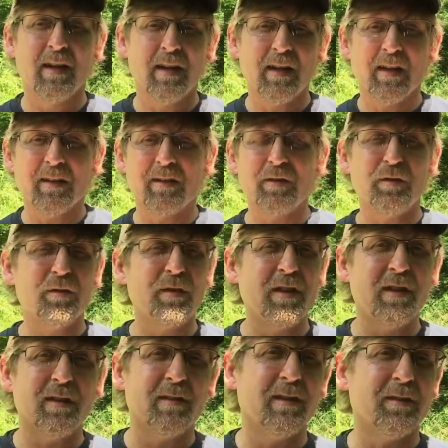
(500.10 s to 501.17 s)
and you
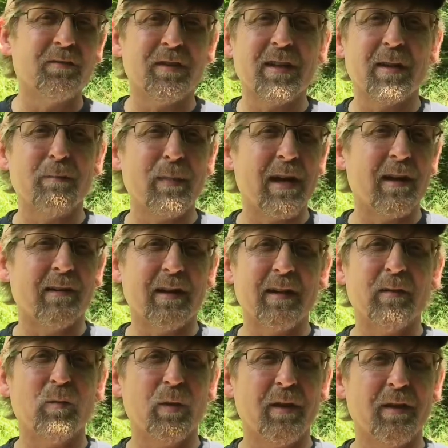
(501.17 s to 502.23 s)
get a second
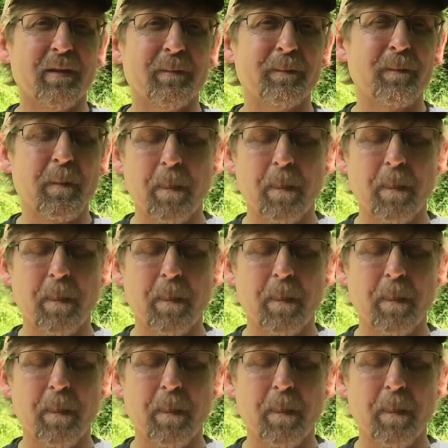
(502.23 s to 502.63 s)
battery with it.